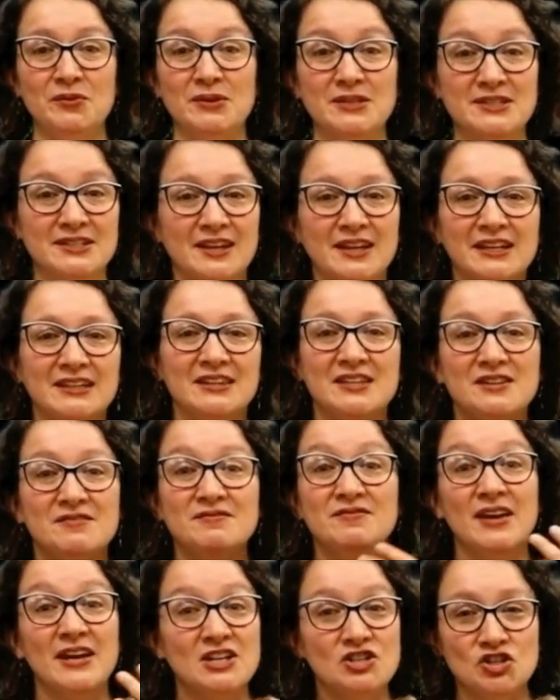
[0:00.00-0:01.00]
It's like the
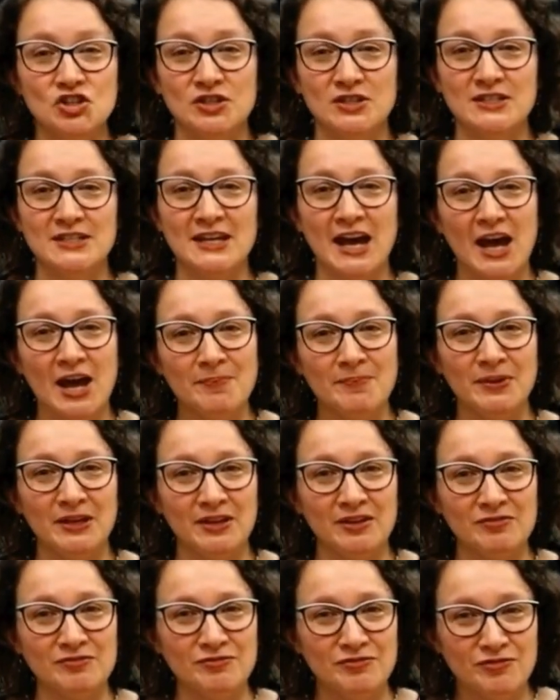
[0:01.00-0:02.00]
invention is happening
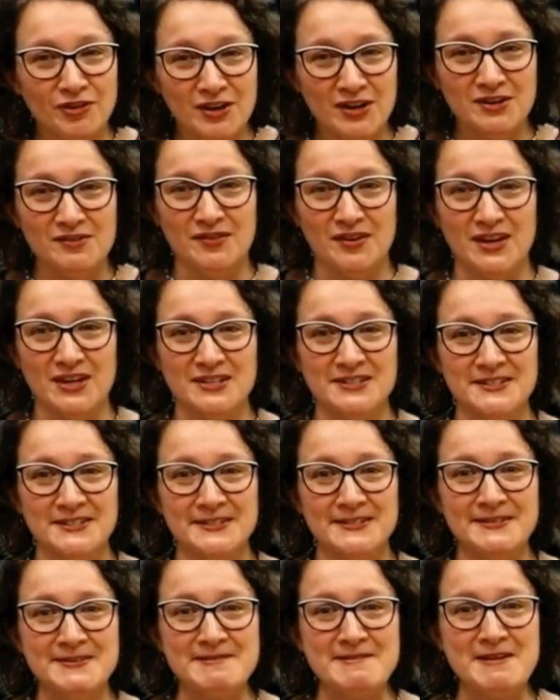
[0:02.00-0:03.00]
in front of us